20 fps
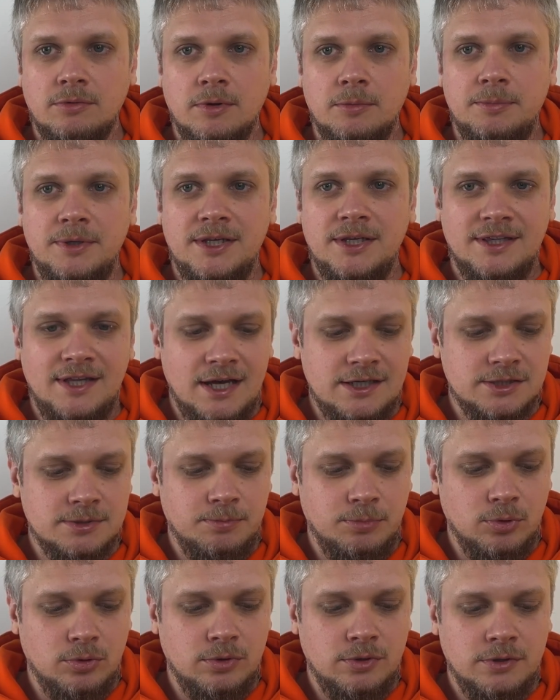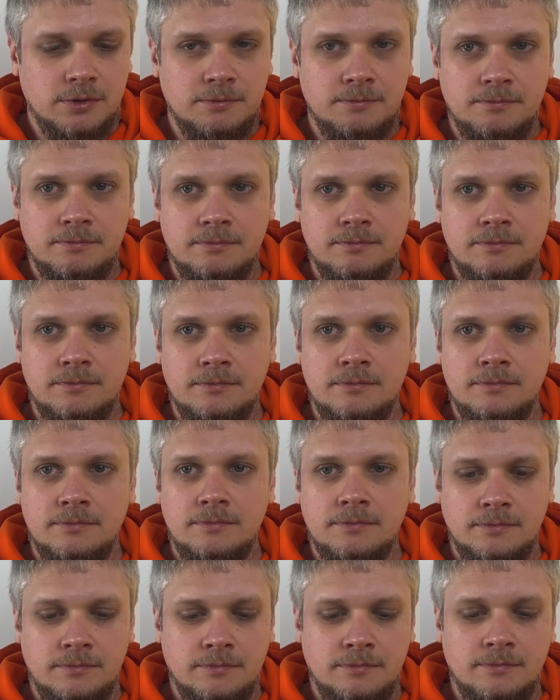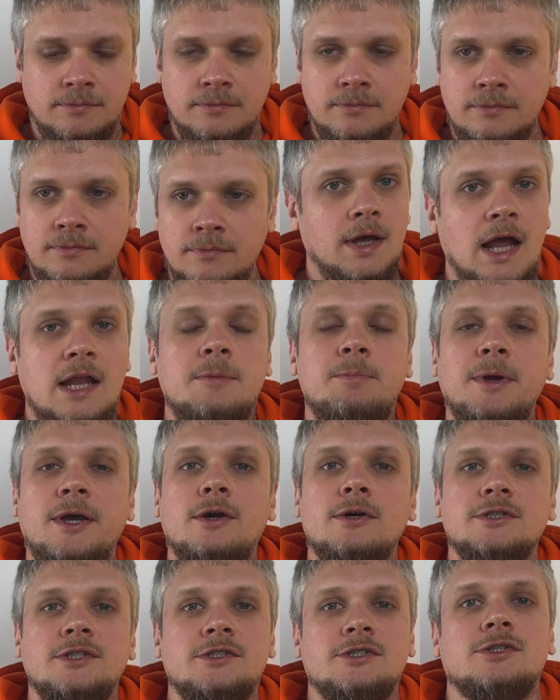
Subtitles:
will be das Buch. And because it's